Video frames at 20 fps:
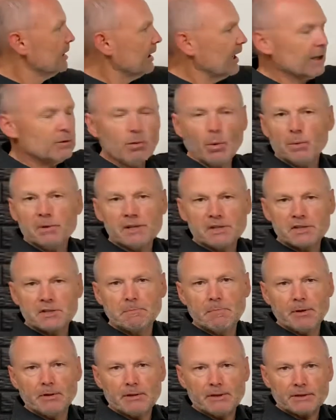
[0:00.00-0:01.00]
and what we
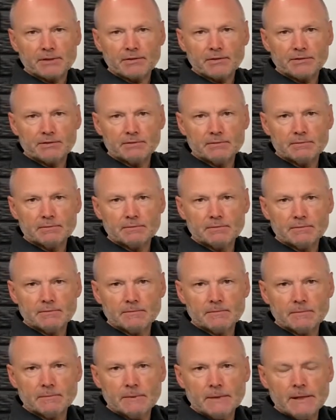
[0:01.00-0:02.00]
experience.
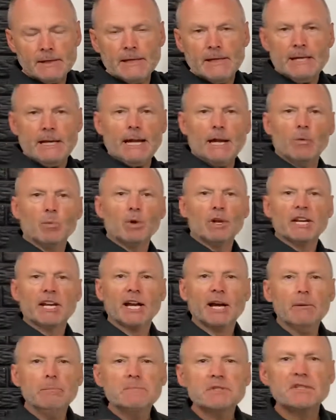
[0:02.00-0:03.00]
And when it
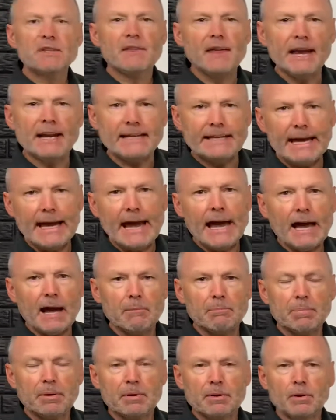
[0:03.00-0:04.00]
comes to that
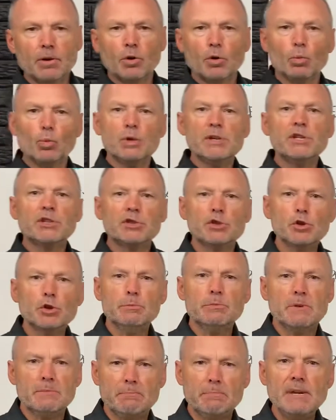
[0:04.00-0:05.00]
gap, we as
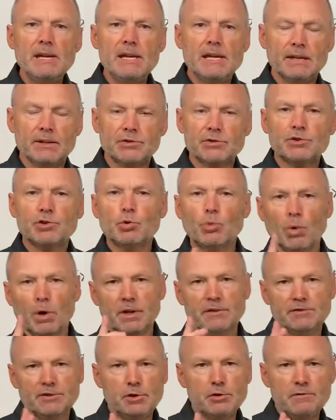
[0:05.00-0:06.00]
human beings do one
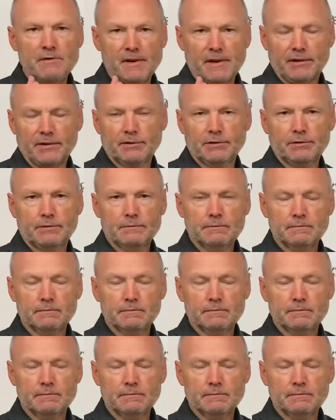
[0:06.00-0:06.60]
of two things.